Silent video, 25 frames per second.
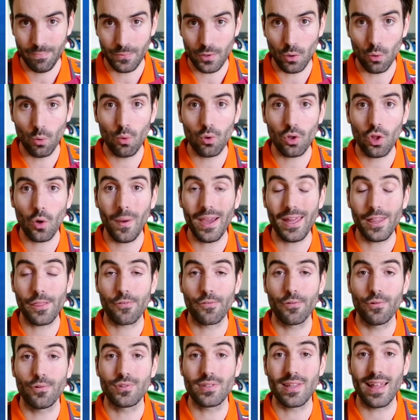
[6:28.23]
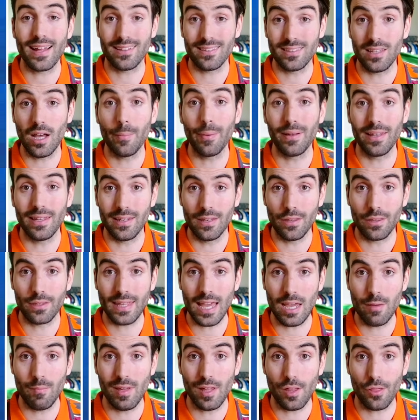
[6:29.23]
all the way through to that double in
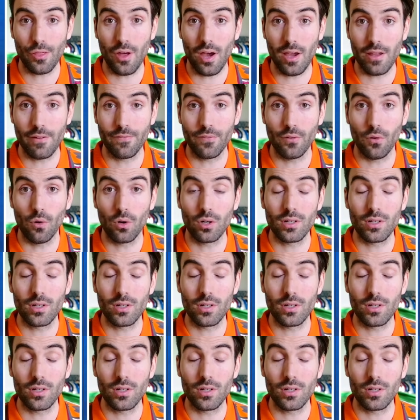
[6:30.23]
game week 34,